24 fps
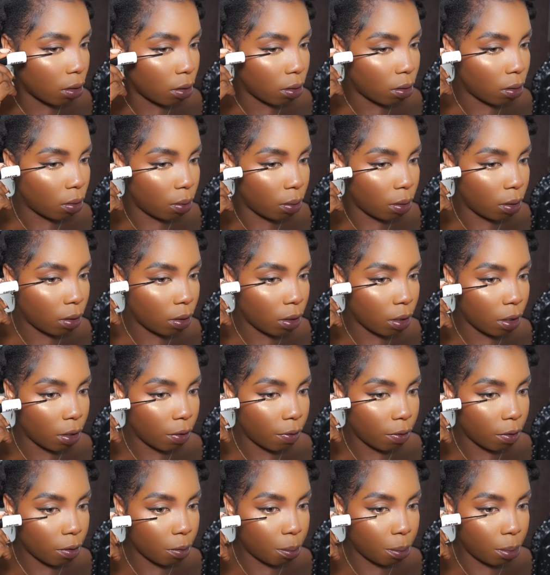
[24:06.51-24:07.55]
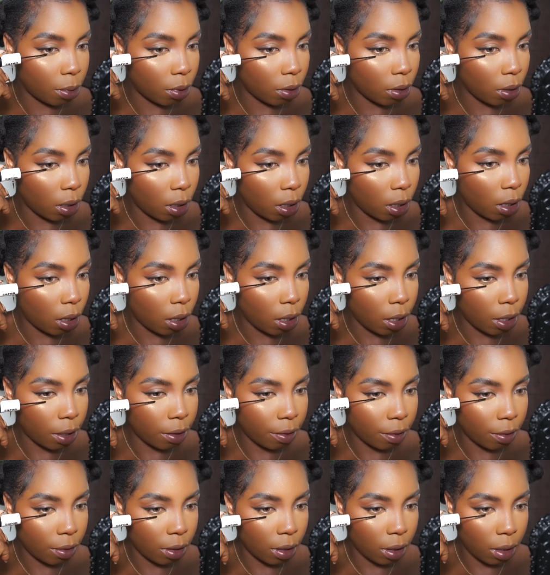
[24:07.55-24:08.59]
always have to put on
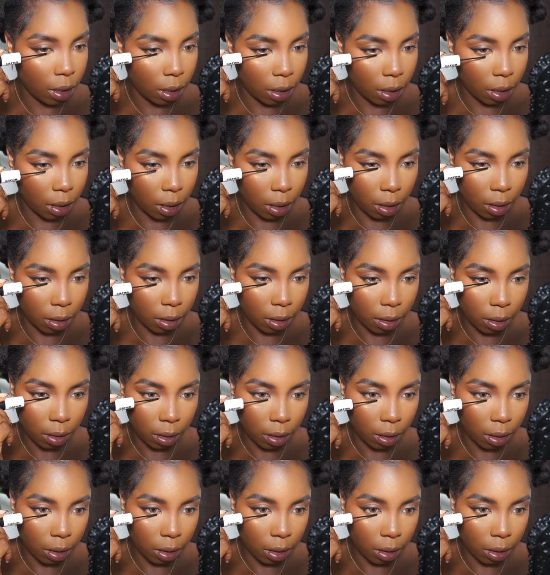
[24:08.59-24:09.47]
lashes.